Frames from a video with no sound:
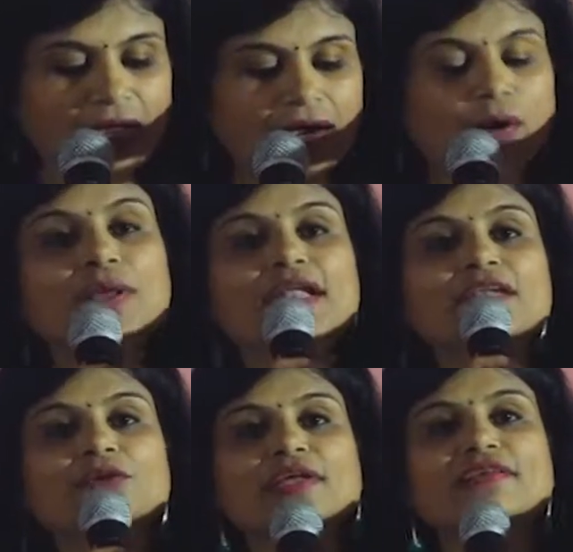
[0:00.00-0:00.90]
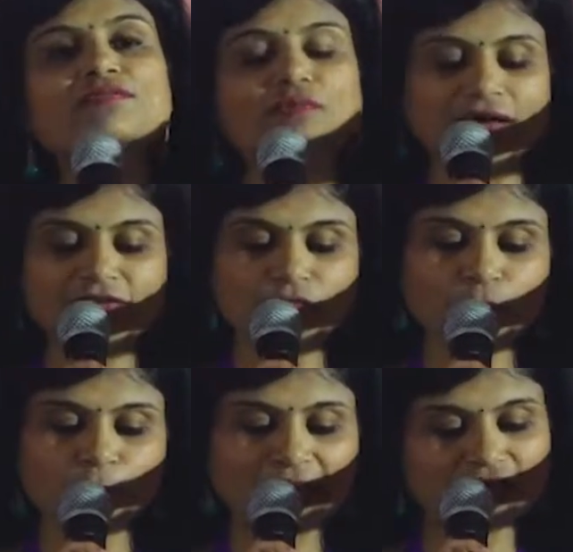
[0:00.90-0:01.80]
In today's
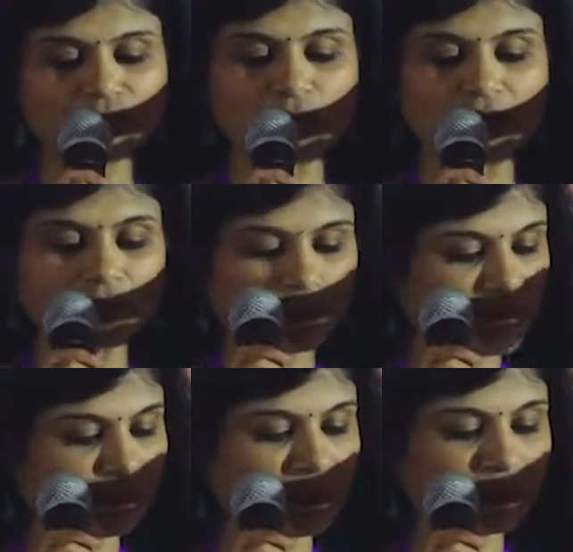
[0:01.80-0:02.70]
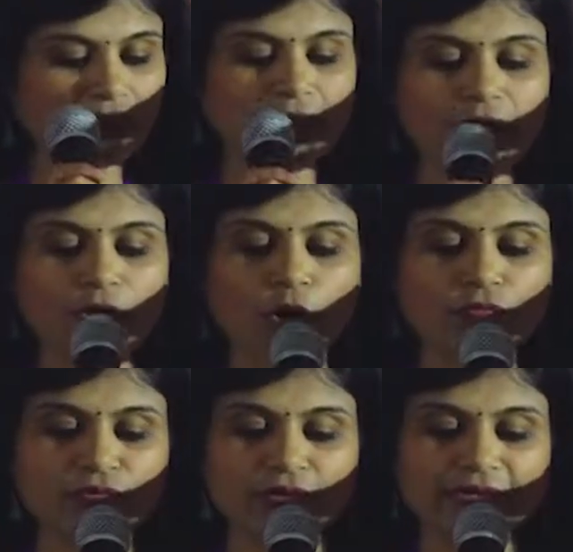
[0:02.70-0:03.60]
fast-paced world where people are
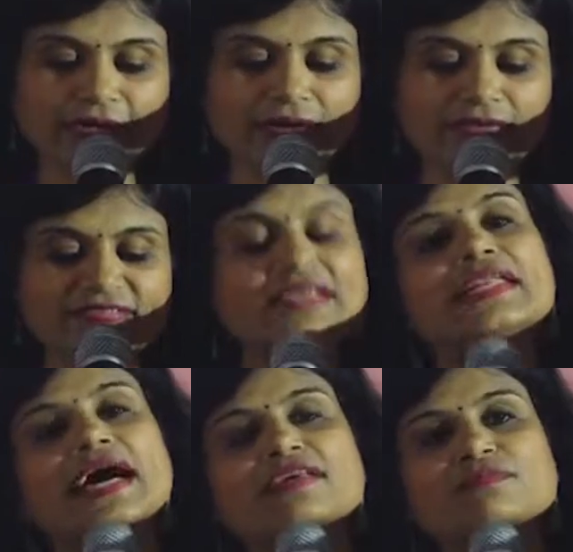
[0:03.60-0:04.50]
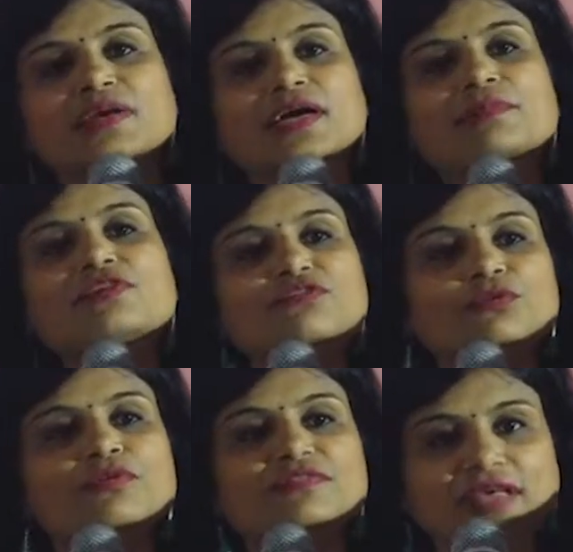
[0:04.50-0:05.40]
often seen as becoming
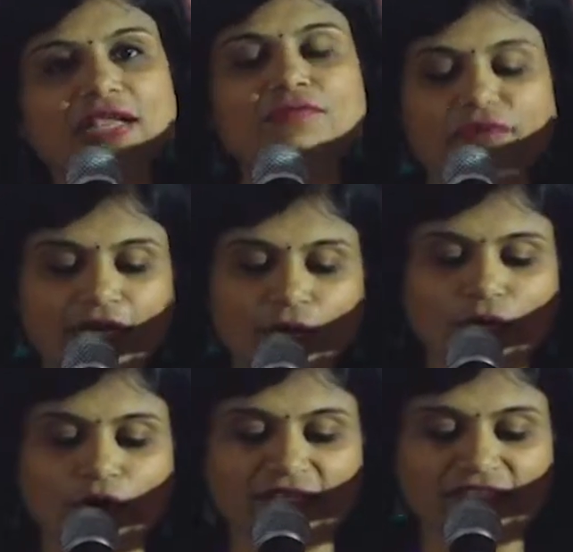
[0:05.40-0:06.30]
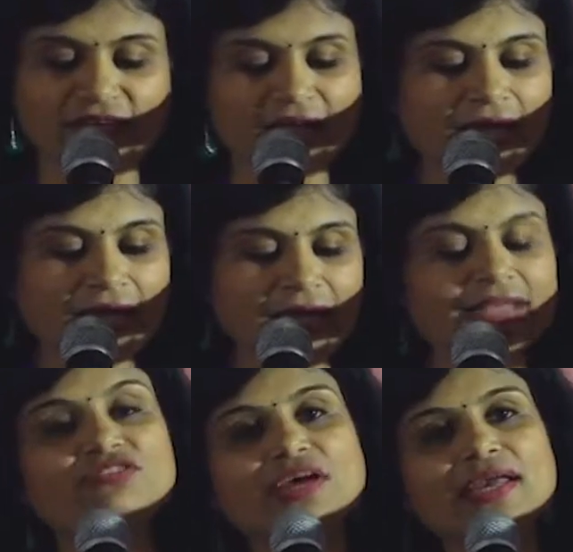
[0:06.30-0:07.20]
so self-engrossed and
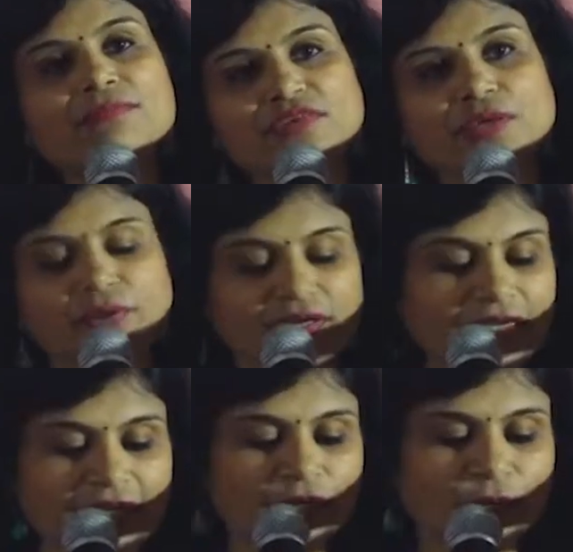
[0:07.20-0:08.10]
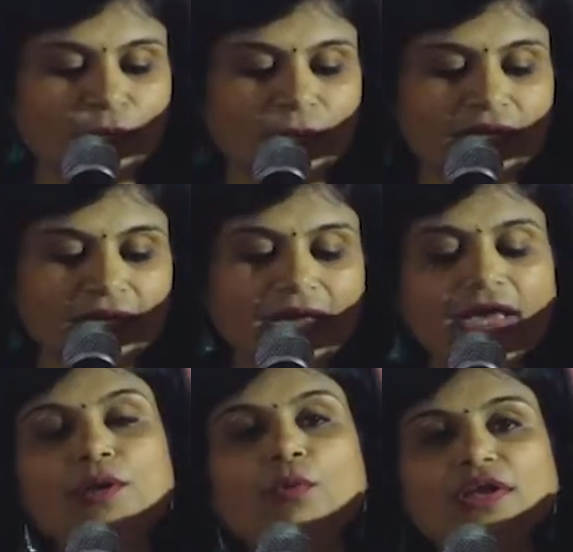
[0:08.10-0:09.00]
at times even inhuman
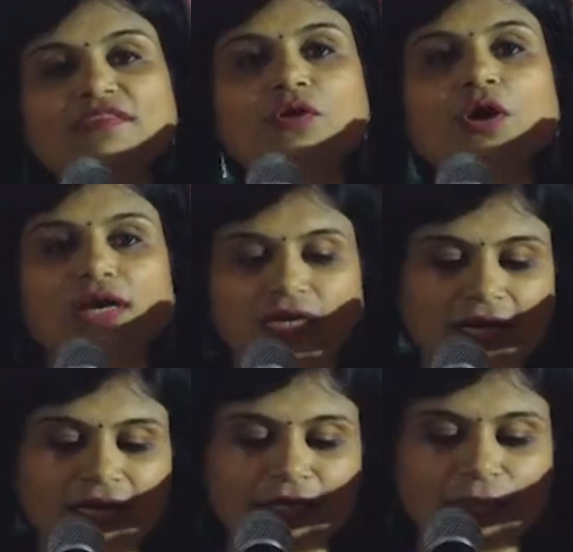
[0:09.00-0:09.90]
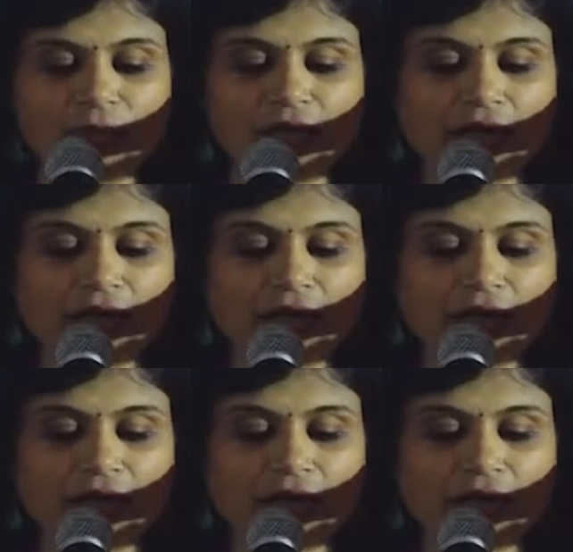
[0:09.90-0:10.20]
in what is called Kali,